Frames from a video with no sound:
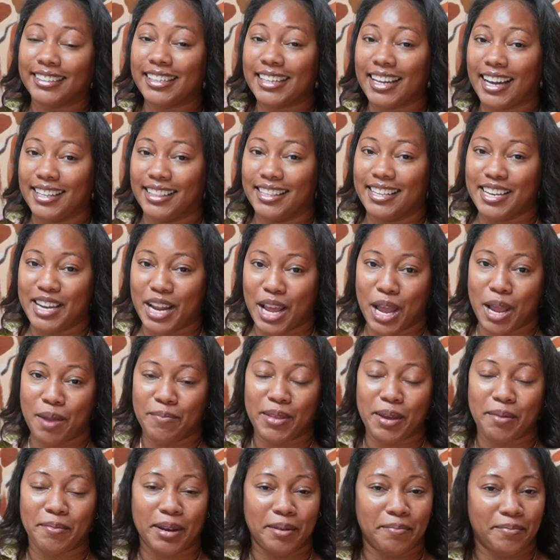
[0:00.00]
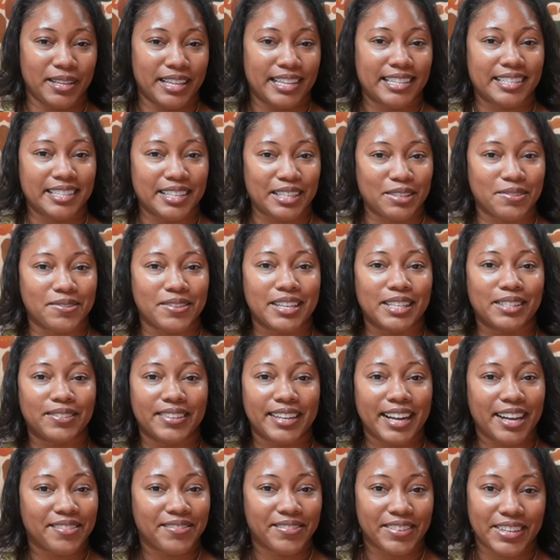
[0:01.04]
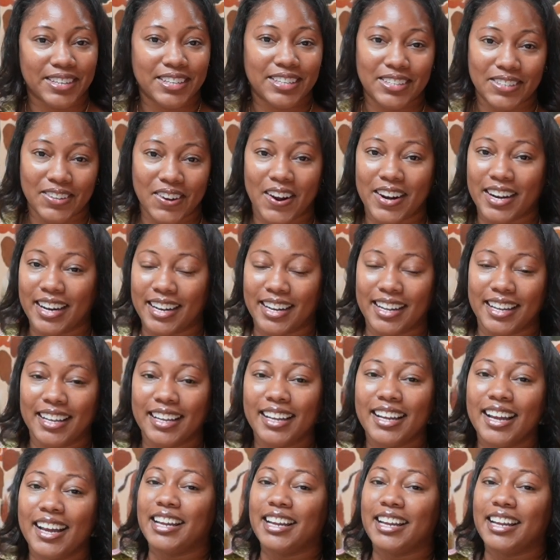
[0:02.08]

not the name that my business was when I first started it.